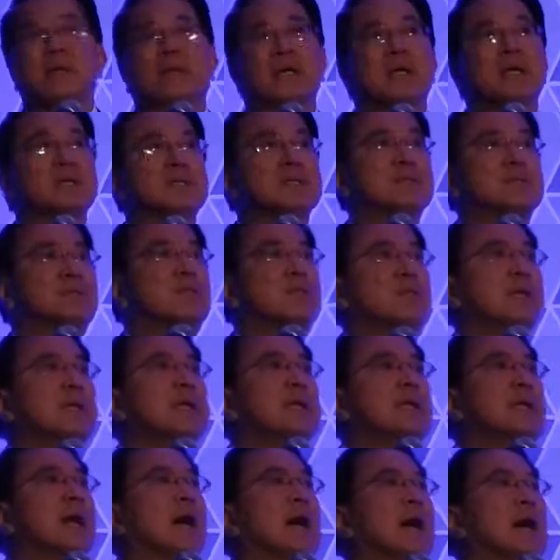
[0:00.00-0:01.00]
because
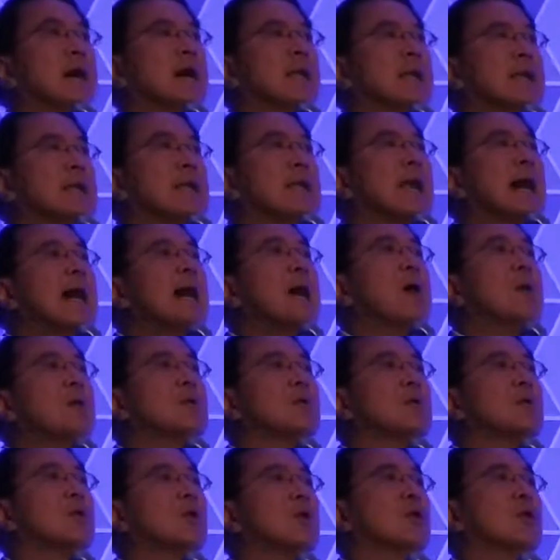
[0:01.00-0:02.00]
we are
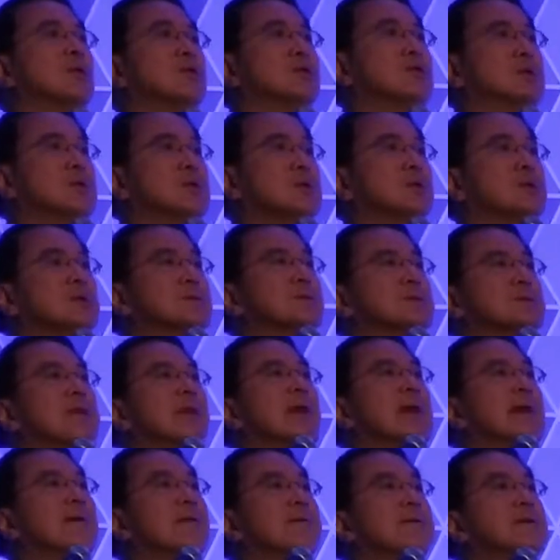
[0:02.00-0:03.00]
now going to
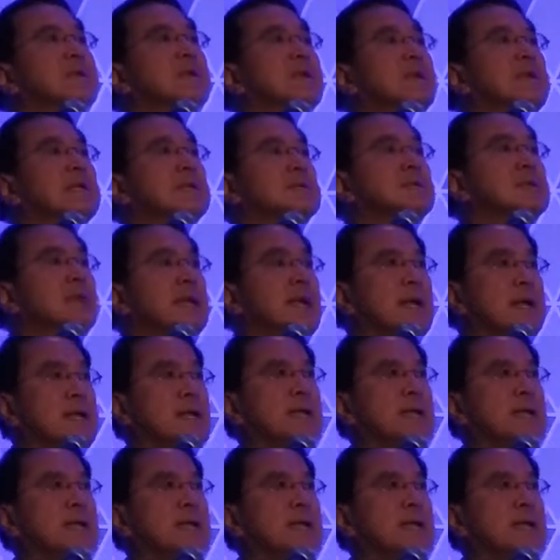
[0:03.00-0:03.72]
use evident,